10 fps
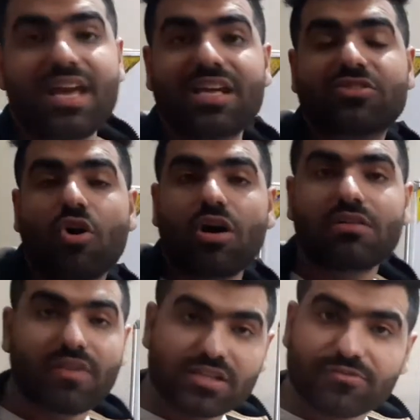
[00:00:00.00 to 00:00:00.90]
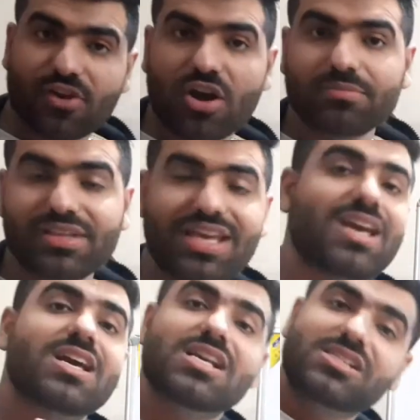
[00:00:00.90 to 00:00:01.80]
is always from
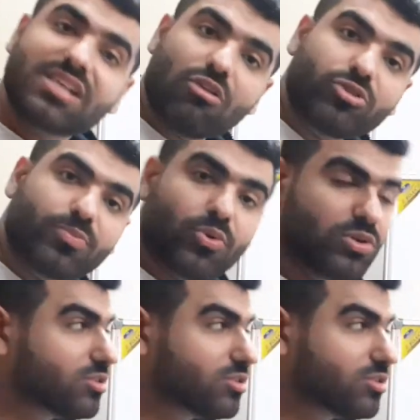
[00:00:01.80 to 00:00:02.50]
the south pole.